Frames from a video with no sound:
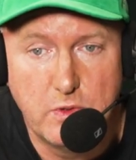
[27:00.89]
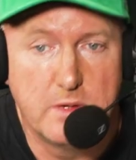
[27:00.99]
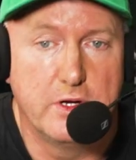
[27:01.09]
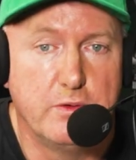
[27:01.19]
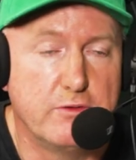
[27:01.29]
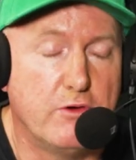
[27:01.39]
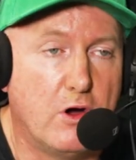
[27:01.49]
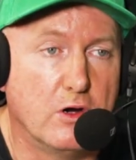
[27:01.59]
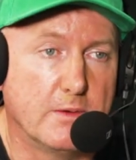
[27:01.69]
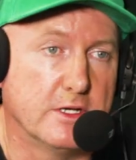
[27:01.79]
What am I doing
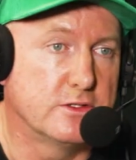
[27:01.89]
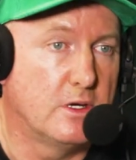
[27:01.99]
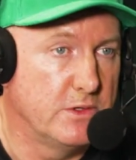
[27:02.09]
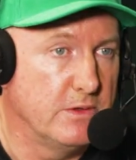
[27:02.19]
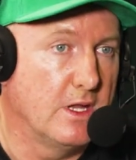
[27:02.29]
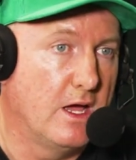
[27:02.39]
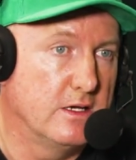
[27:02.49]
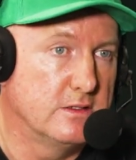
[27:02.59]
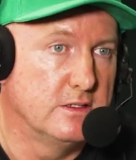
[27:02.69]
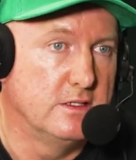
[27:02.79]
wrong? I'm going to stop doing that.
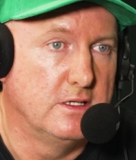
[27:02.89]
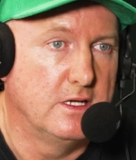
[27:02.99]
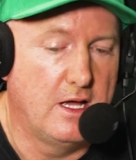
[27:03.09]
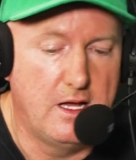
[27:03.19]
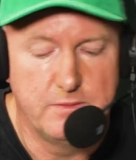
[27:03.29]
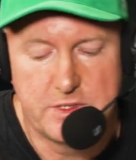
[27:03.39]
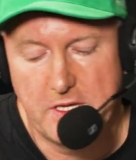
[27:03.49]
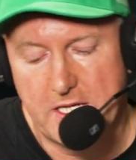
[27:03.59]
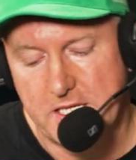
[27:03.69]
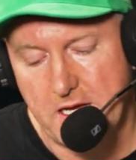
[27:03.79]
Yeah. Um,
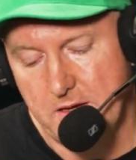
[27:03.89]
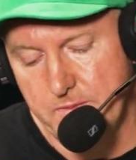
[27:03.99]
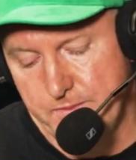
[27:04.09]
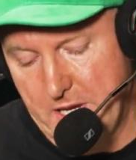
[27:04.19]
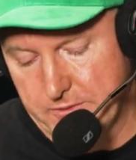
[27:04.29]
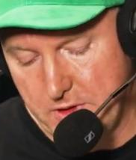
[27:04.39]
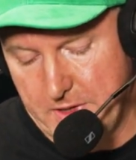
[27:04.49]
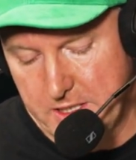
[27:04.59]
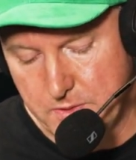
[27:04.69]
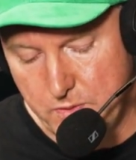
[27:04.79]
so that's how bank
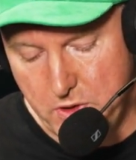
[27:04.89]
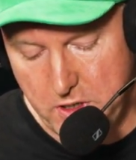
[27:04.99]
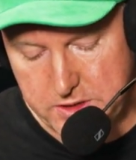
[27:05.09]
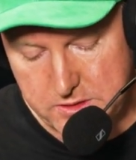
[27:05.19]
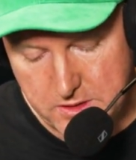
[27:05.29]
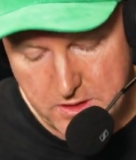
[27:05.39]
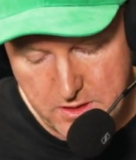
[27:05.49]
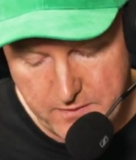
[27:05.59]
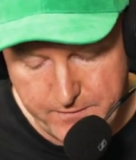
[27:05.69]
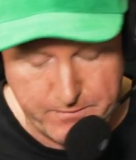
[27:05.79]
roll management works.
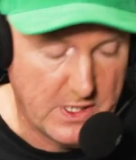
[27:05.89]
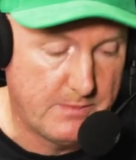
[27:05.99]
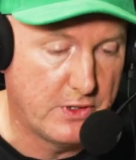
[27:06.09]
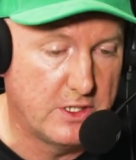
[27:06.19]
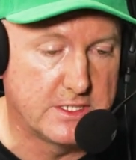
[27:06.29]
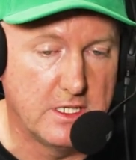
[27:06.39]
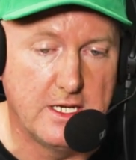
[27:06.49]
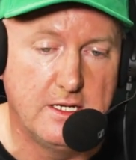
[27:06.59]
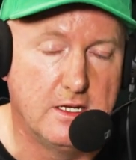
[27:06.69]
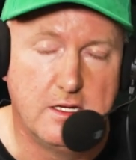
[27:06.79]
Me
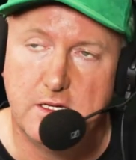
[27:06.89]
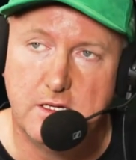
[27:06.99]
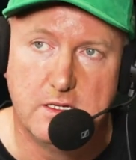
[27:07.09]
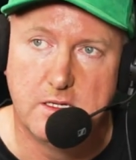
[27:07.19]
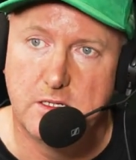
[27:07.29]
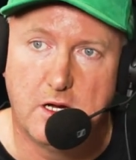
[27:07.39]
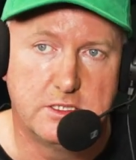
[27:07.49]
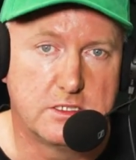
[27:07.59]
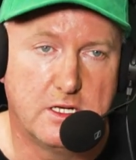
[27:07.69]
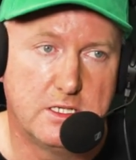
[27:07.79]
personally,
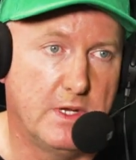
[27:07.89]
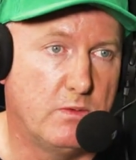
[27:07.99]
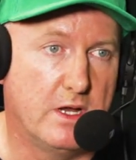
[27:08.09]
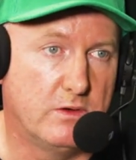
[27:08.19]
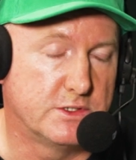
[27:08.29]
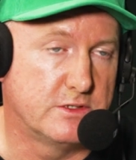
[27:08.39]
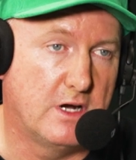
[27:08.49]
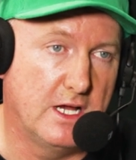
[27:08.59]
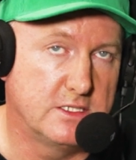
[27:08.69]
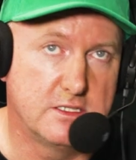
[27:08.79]
I just like to bet one horse a
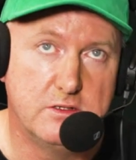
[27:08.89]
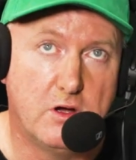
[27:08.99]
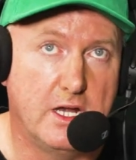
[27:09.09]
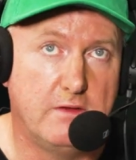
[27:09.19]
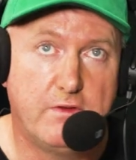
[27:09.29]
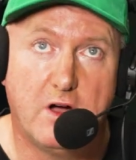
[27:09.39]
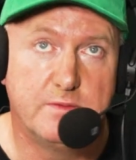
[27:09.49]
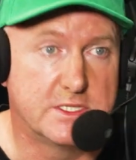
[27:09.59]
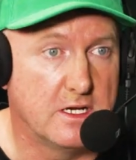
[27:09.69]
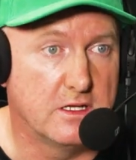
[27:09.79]
race
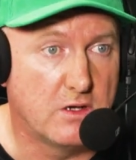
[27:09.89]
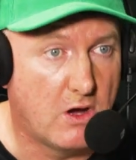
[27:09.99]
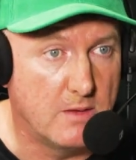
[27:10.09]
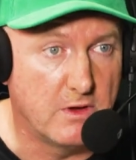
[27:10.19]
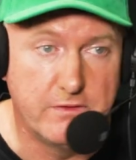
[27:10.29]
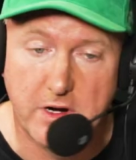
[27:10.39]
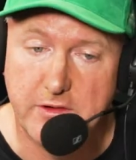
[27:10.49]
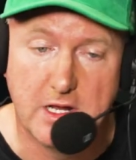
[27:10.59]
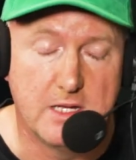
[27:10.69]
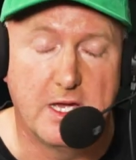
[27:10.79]
95% of the time. I
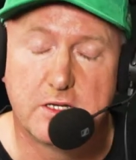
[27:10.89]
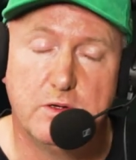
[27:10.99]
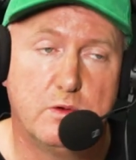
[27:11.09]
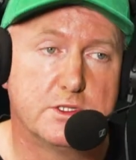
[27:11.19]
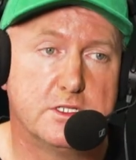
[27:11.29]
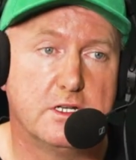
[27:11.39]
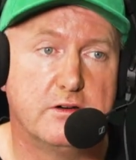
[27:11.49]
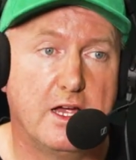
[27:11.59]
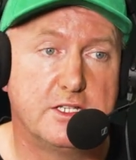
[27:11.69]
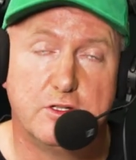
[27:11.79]
very rarely back two horses in
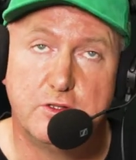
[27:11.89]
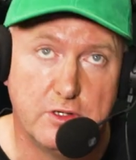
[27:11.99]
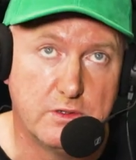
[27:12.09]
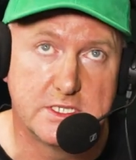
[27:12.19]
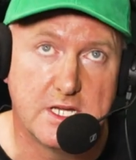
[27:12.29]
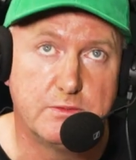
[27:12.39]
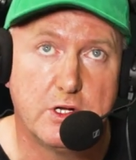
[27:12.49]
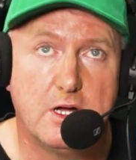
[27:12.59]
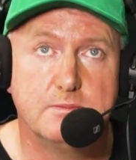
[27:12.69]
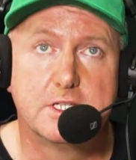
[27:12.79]
a race. I do do it
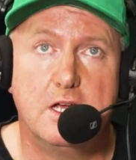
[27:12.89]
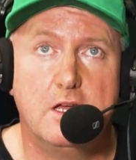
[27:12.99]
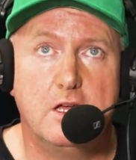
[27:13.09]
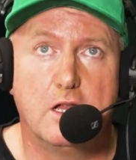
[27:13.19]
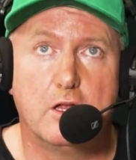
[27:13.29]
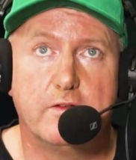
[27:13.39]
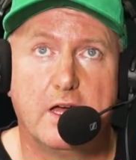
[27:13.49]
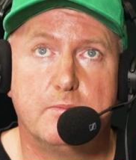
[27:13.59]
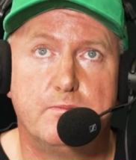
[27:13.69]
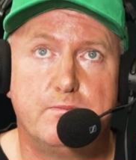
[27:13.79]
sometimes. A lot of
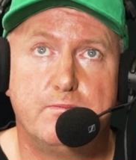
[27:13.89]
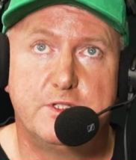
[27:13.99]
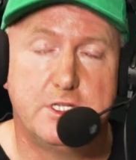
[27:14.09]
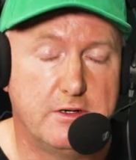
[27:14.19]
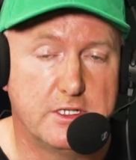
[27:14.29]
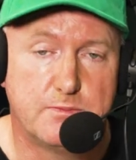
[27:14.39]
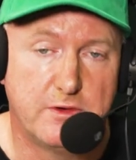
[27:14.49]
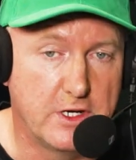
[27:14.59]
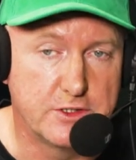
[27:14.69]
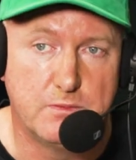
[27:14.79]
other serious
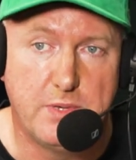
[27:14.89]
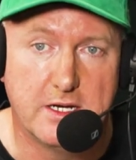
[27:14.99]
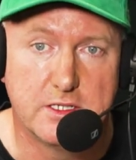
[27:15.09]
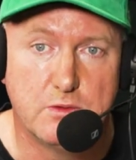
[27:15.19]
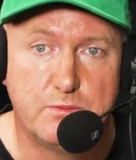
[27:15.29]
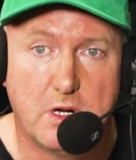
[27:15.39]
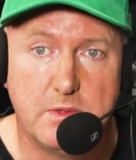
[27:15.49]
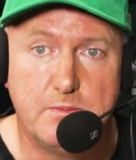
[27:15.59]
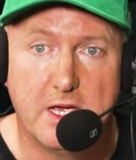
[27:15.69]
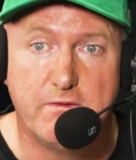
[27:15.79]
professional punters would
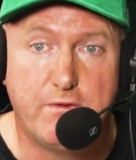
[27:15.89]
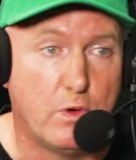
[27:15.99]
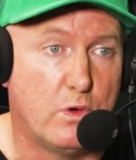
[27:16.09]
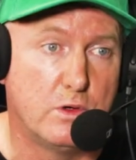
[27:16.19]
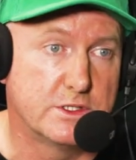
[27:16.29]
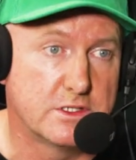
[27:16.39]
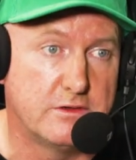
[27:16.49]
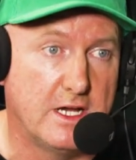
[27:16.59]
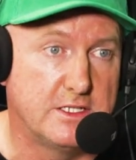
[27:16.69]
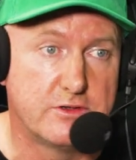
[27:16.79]
probably bet four horses
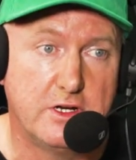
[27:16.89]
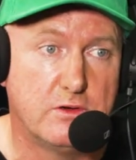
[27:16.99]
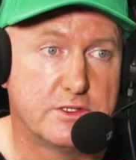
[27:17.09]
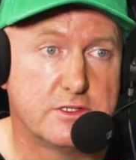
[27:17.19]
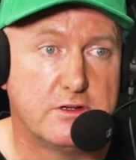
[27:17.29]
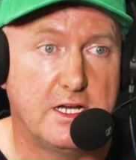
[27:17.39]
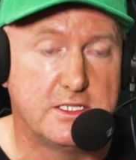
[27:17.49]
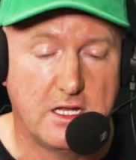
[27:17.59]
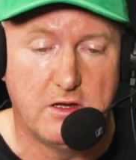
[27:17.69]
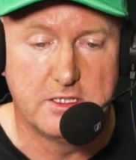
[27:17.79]
a race, three horses a
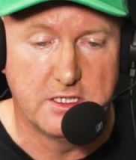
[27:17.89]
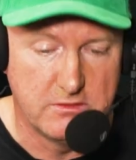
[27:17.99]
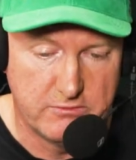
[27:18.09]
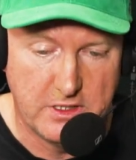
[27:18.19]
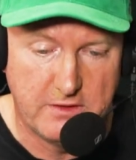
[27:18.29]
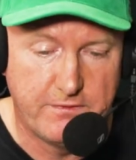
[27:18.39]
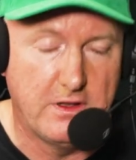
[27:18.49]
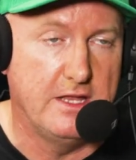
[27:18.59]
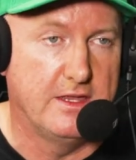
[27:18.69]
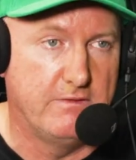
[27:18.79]
race. They like to really
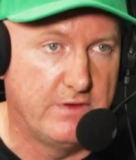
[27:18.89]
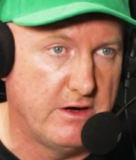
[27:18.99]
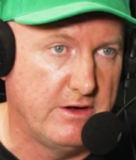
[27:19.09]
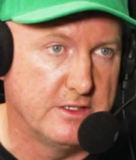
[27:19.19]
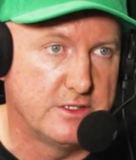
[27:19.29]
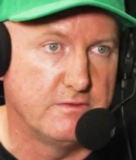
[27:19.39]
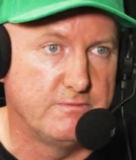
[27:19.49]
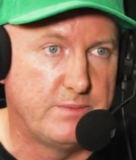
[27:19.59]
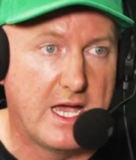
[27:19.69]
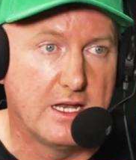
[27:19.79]
flatten that variance
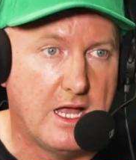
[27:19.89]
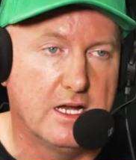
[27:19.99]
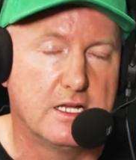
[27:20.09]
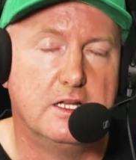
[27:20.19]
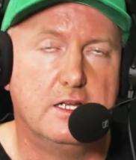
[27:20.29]
of bad luck.